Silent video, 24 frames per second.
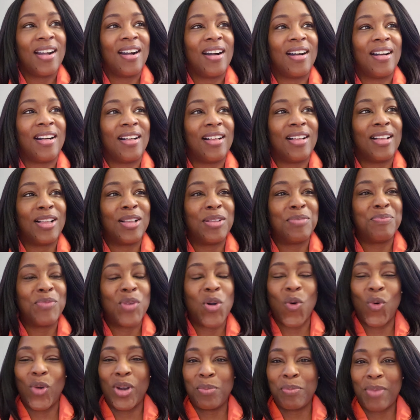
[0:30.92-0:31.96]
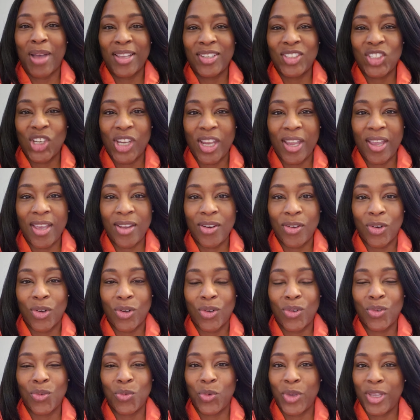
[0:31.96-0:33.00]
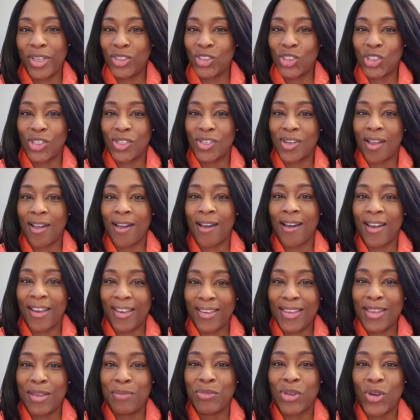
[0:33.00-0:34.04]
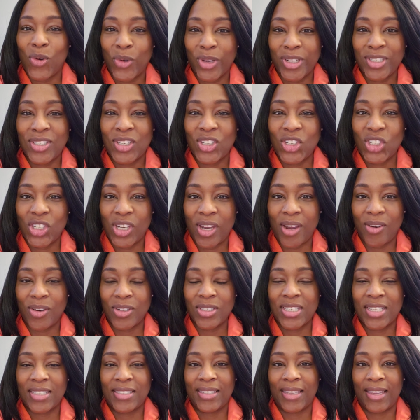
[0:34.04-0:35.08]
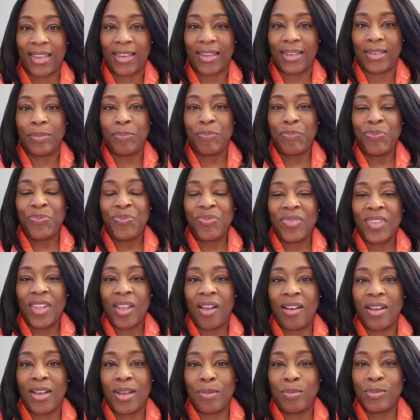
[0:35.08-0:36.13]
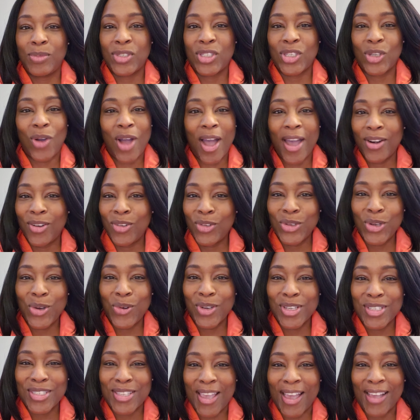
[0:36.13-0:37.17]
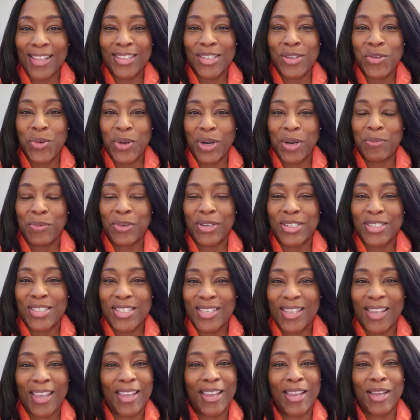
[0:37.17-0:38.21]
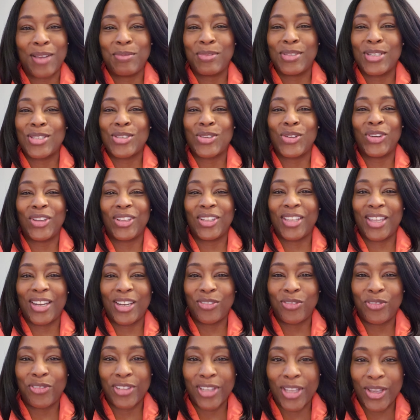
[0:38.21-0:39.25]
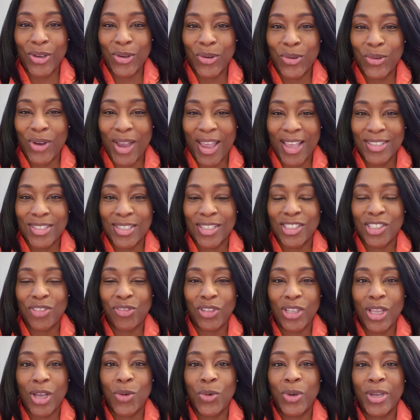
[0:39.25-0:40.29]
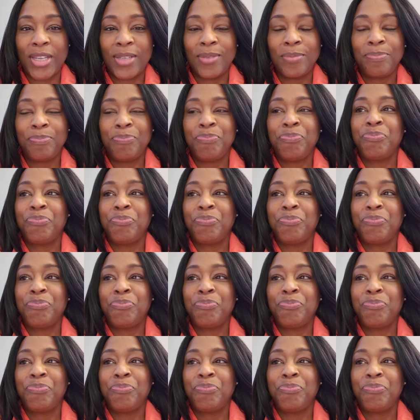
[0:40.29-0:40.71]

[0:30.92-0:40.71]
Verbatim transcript: on my channel, which I am going to share today. So I don't know exactly what I'm going to say. I'm just going to let it flow as it's flowing.